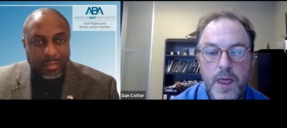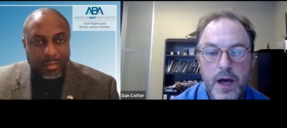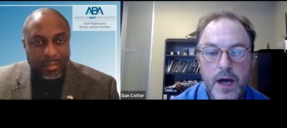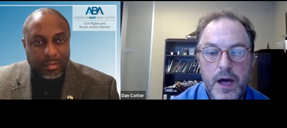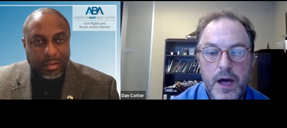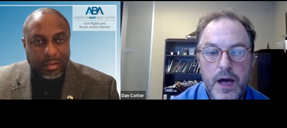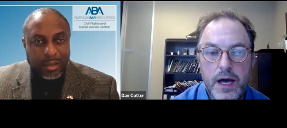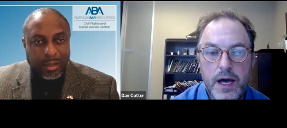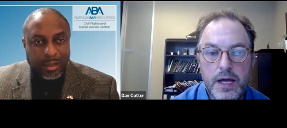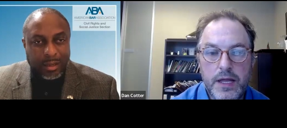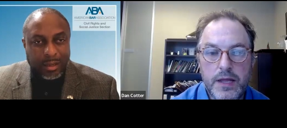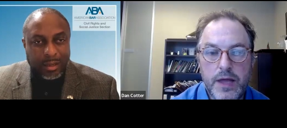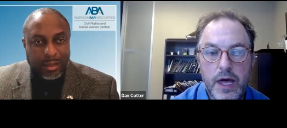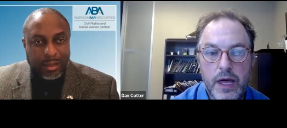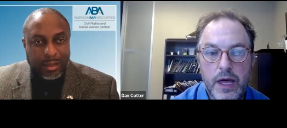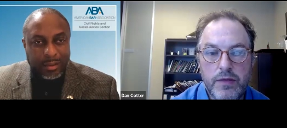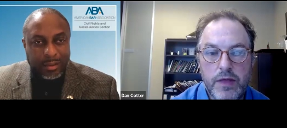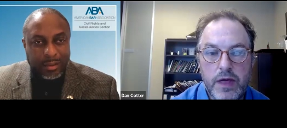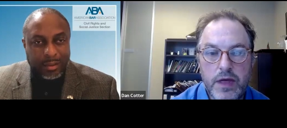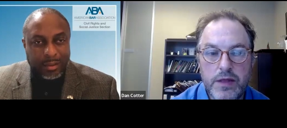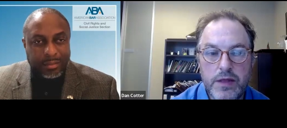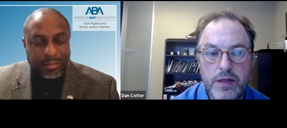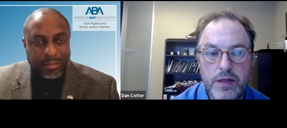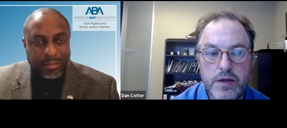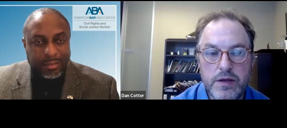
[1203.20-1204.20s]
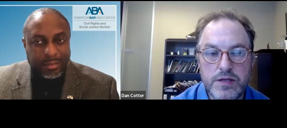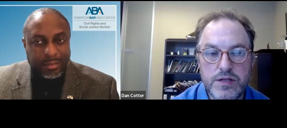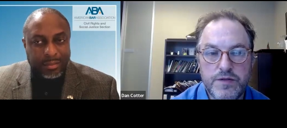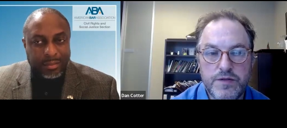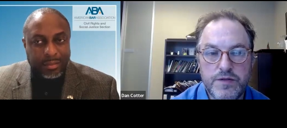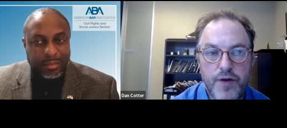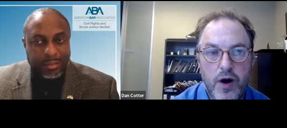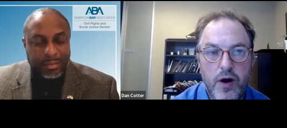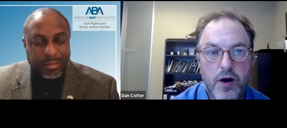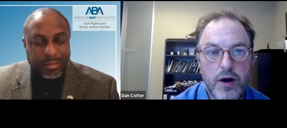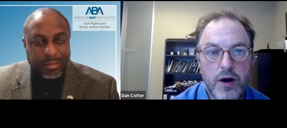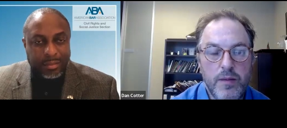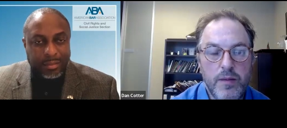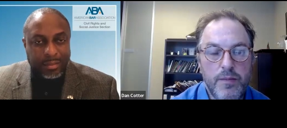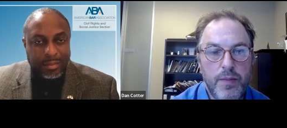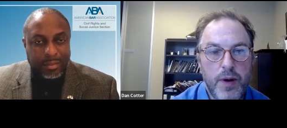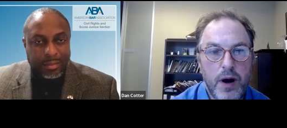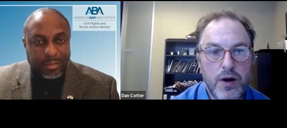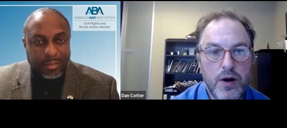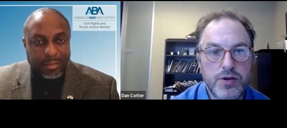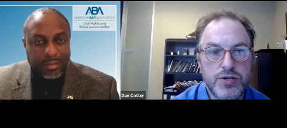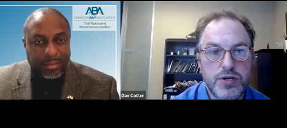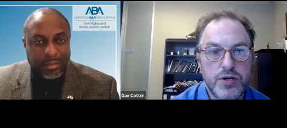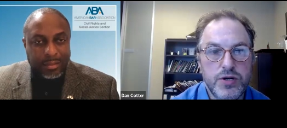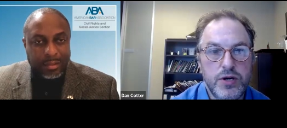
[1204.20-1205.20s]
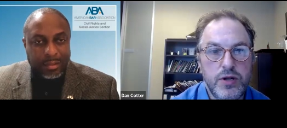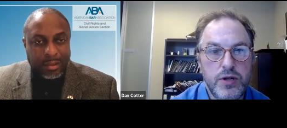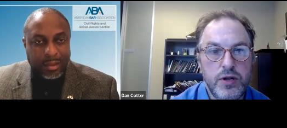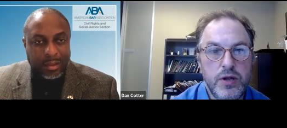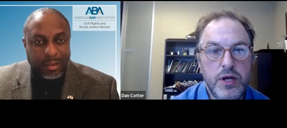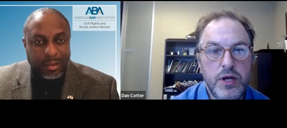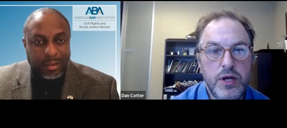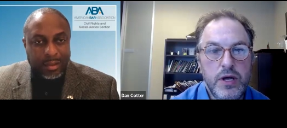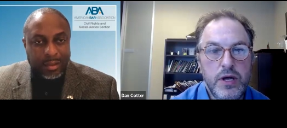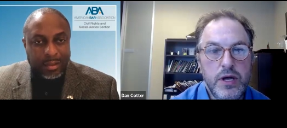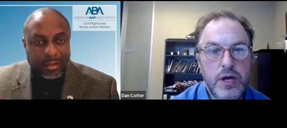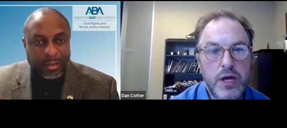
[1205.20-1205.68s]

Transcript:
Speaker 1: uh, that, that this fair and impartial